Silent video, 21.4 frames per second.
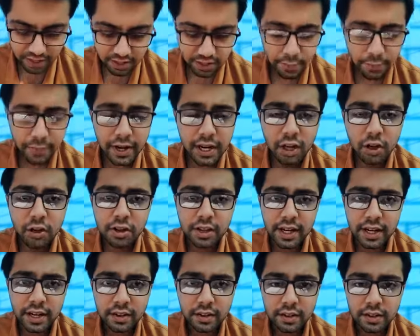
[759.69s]
a
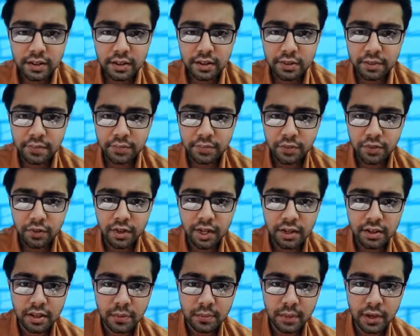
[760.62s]
periostitis. So yeah,
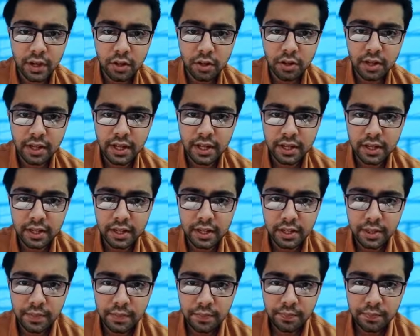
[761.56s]
it's a periostitis.